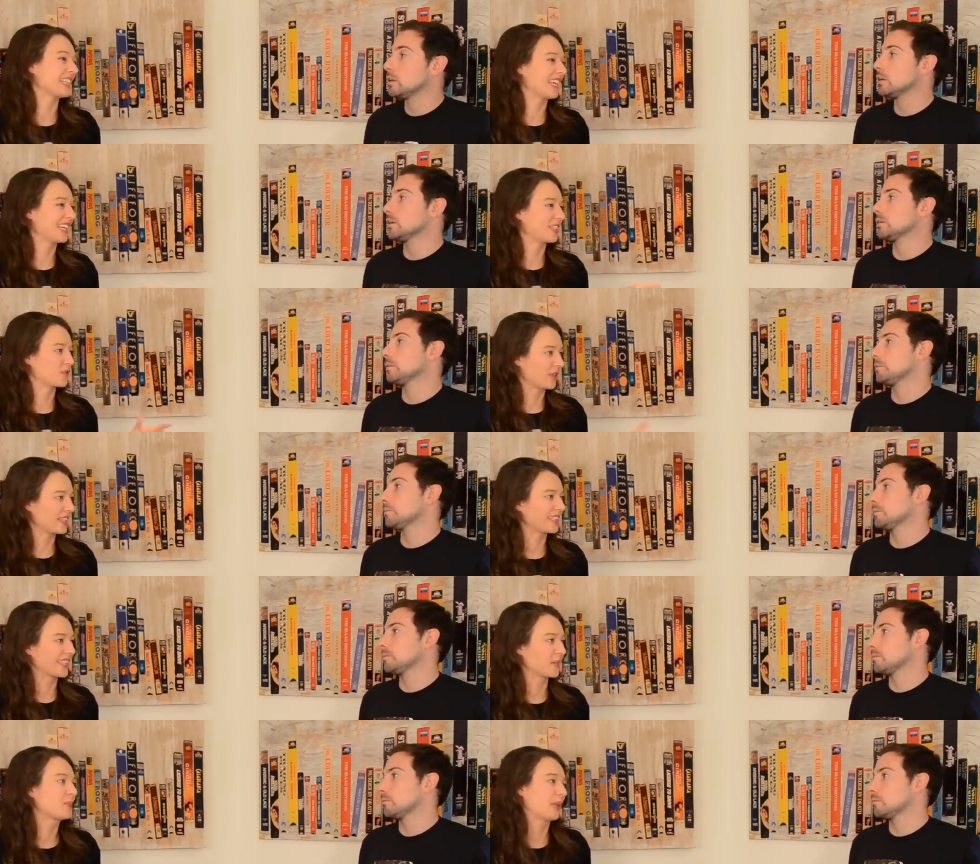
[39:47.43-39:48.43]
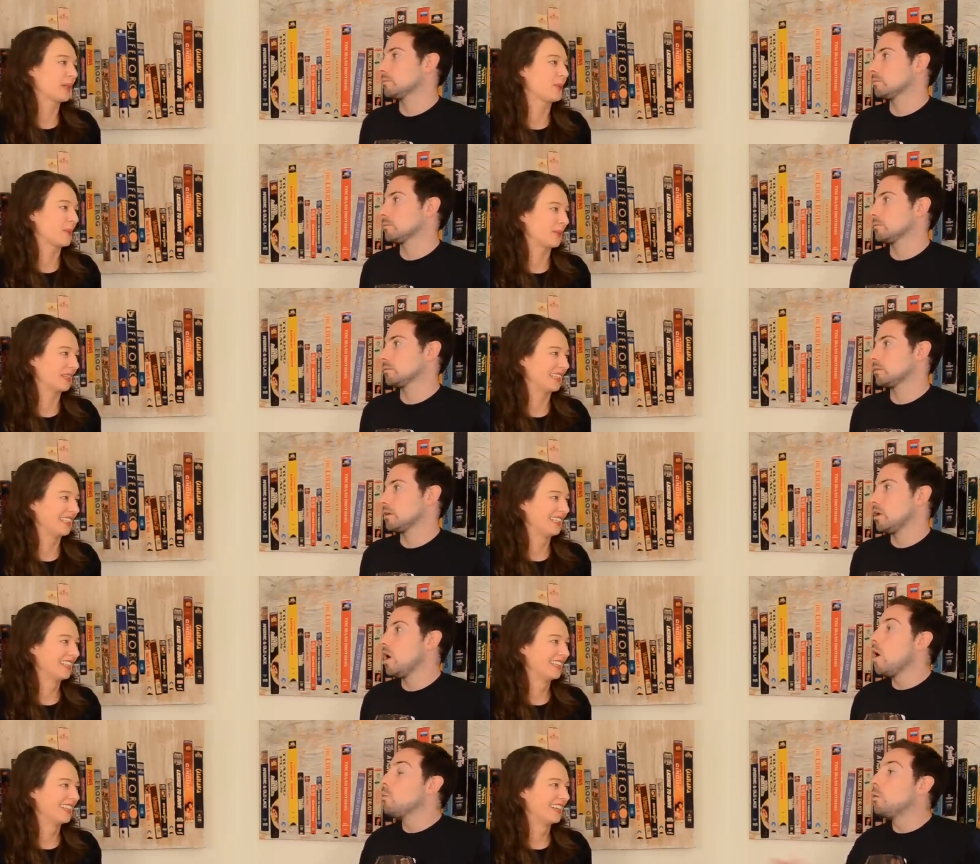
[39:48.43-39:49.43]
Speaker 1: like dressed like a Playboy bunny?
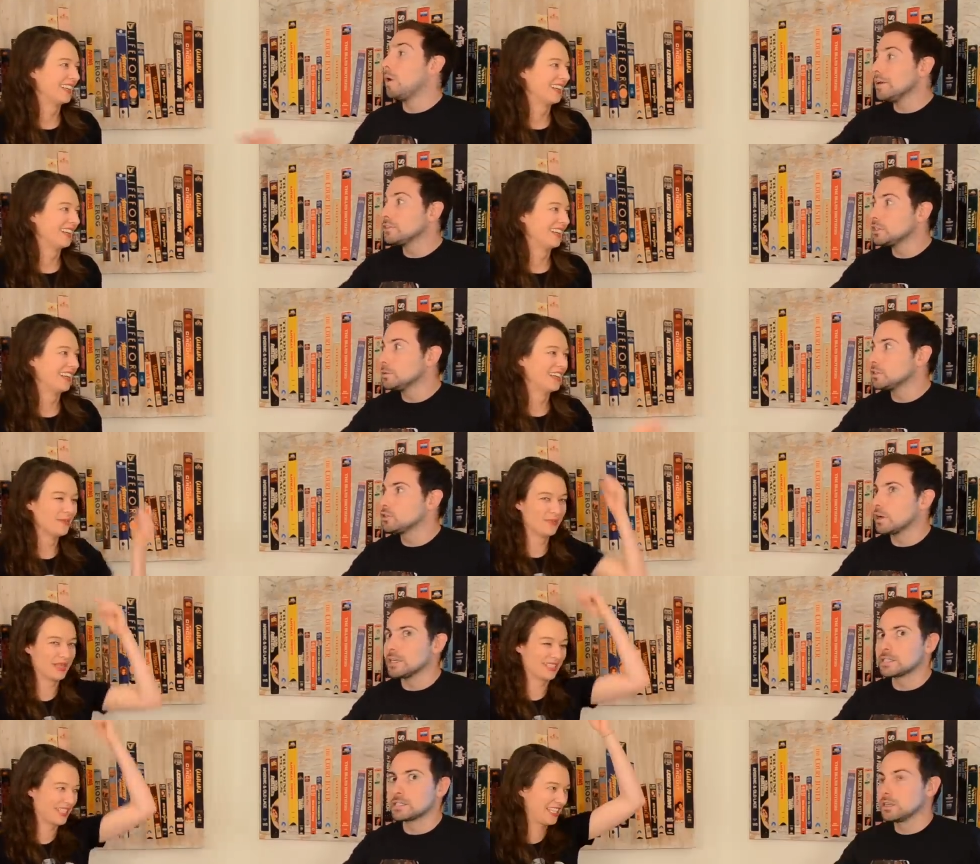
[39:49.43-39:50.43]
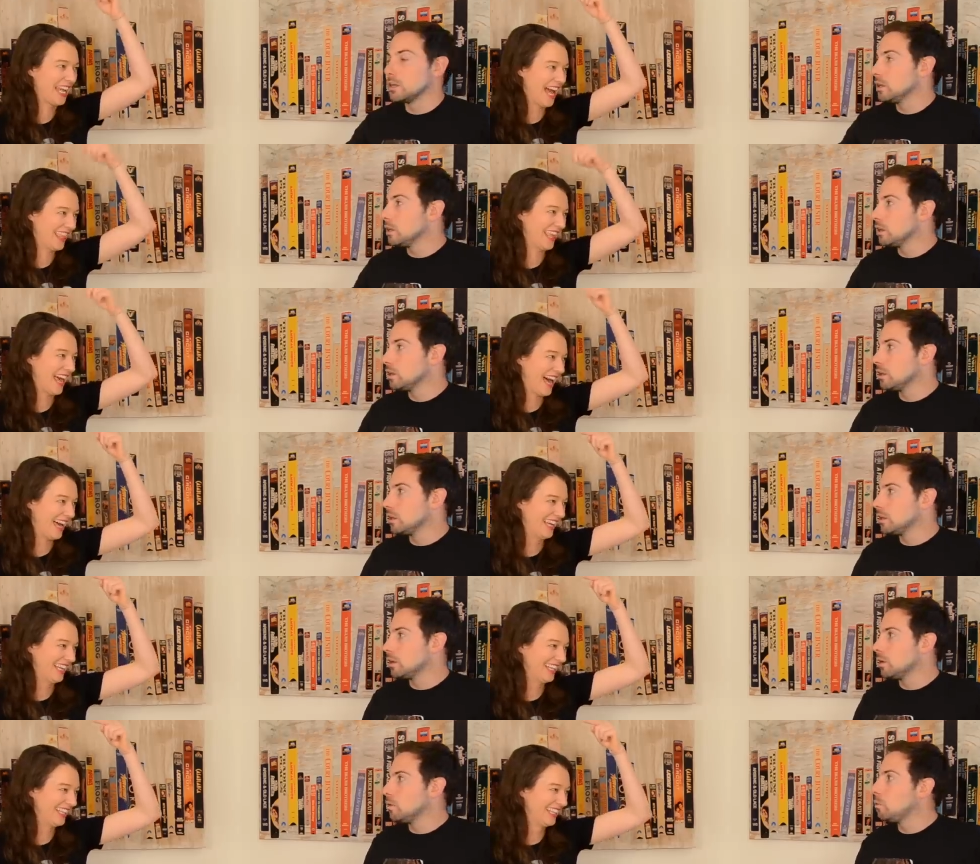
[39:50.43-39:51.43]
Speaker 2: What if she was dressed?
Speaker 1: She had the
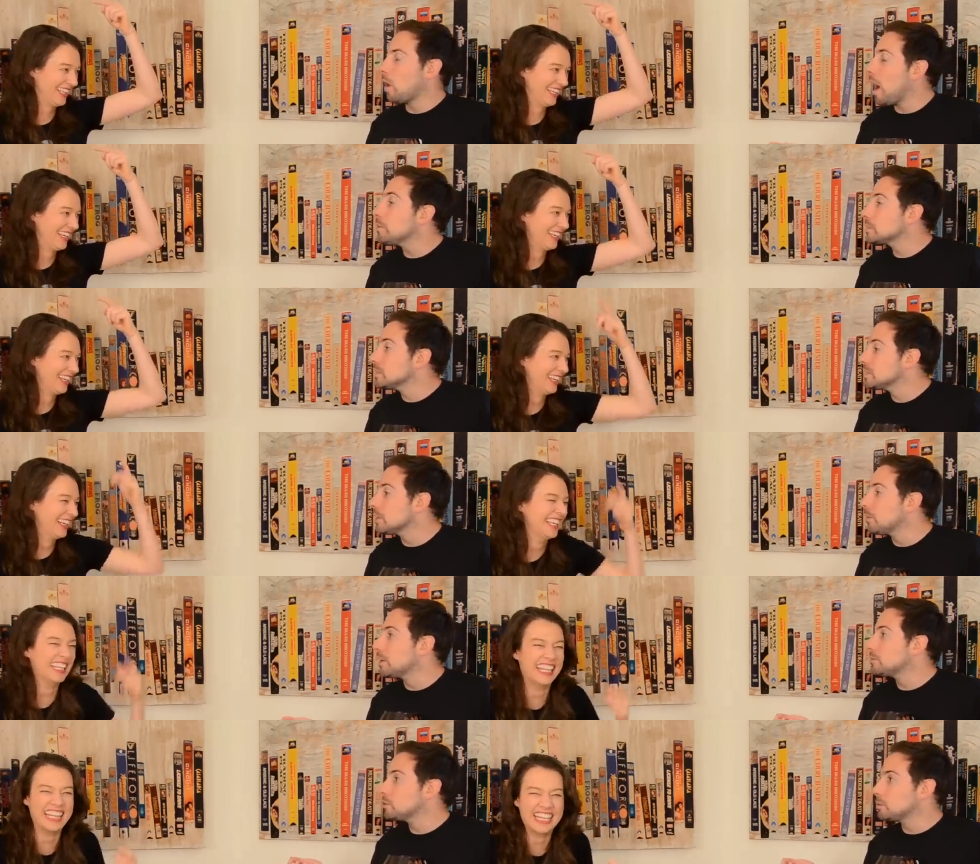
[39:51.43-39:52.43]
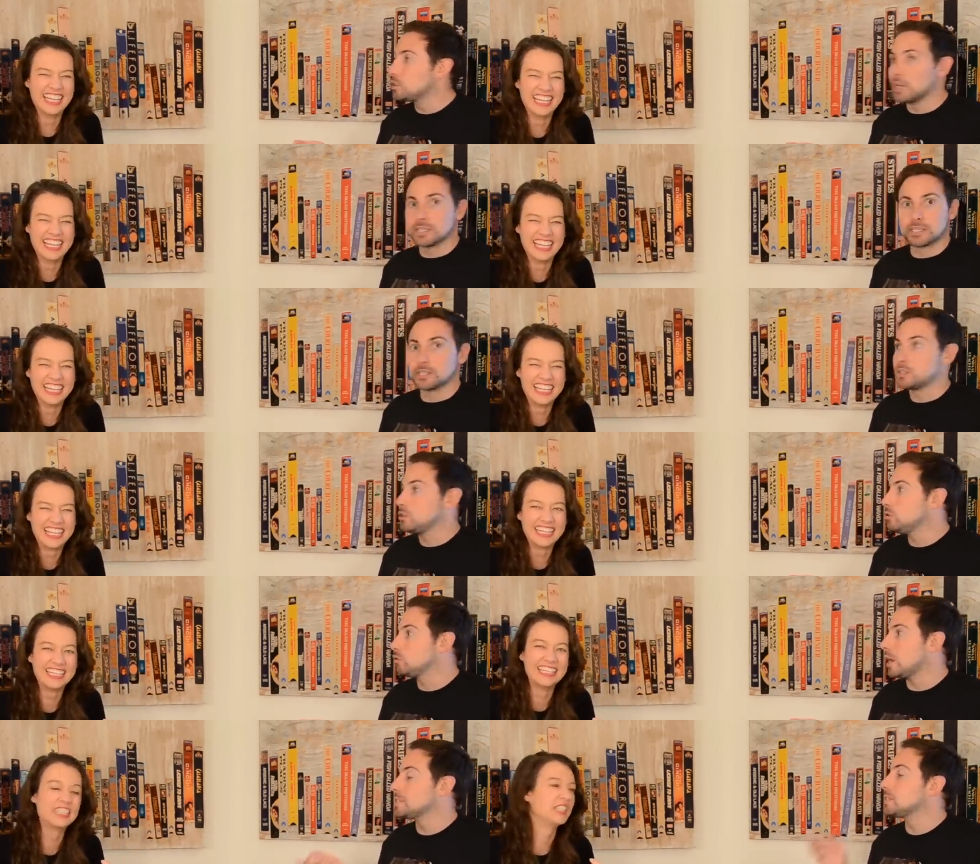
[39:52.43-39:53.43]
hat.
Speaker 2: Well, I was gonna say, what if she was just
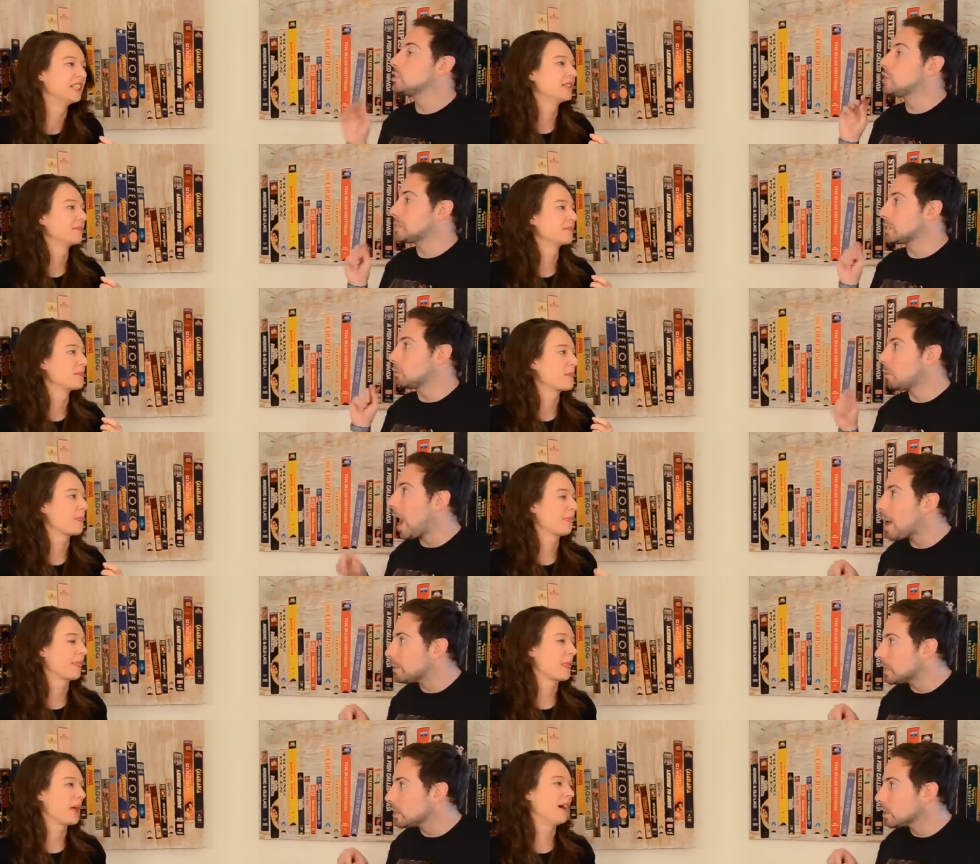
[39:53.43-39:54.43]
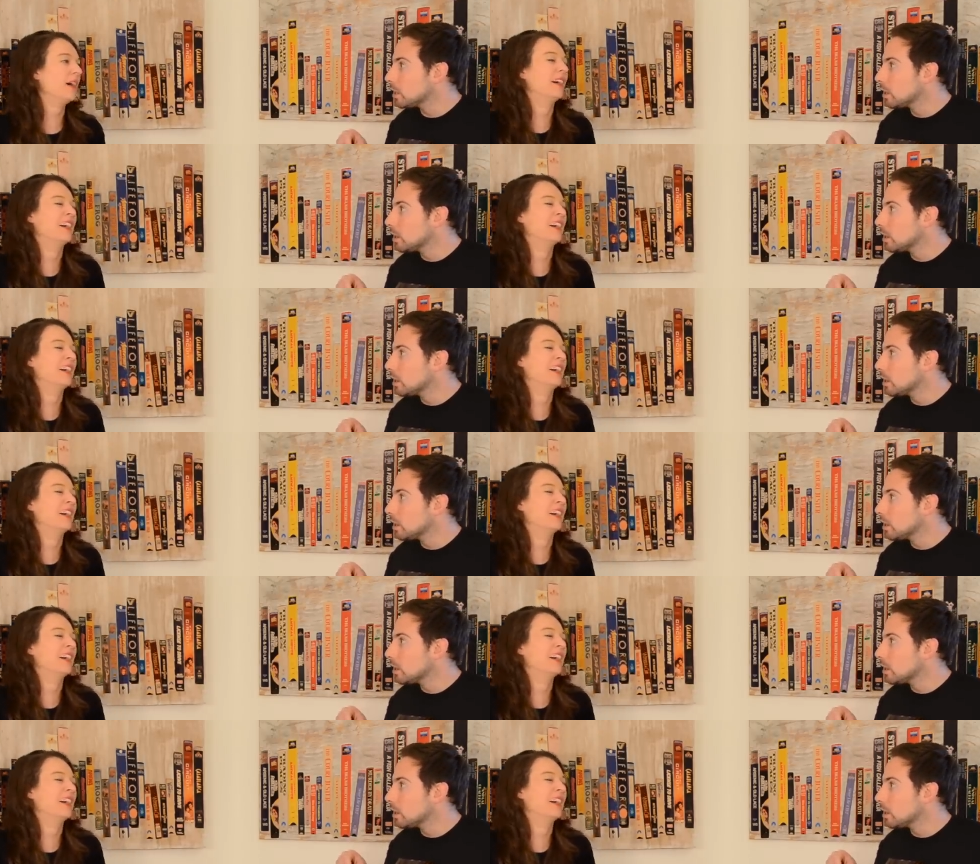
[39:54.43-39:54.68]
dressed as Jessica Rabbit?